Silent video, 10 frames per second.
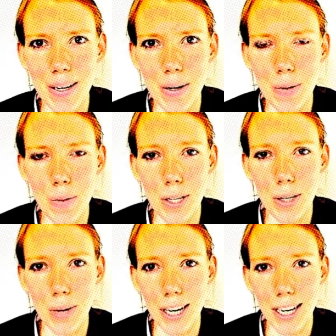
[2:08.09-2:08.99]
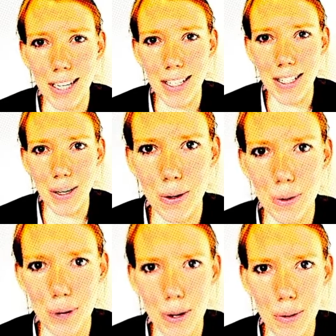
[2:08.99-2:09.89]
when you're pregnant. So
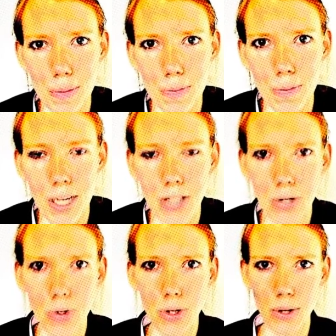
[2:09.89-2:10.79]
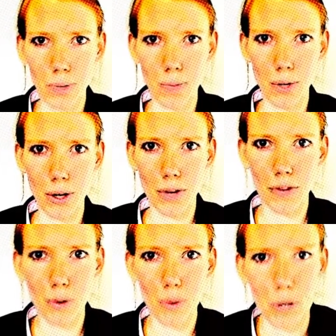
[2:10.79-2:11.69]
make sure you go
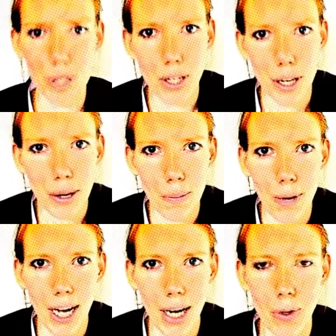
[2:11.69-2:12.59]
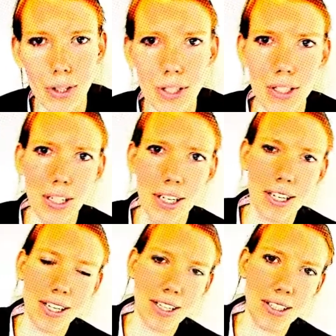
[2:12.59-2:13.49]
forward, backwards,
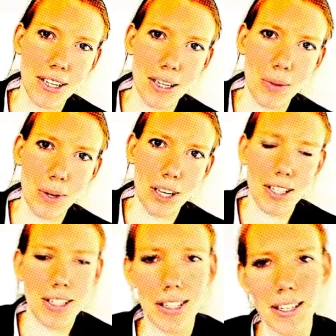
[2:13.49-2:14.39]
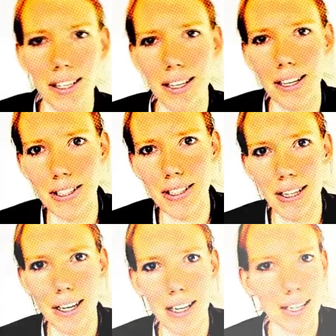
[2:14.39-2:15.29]
sideways, the other side.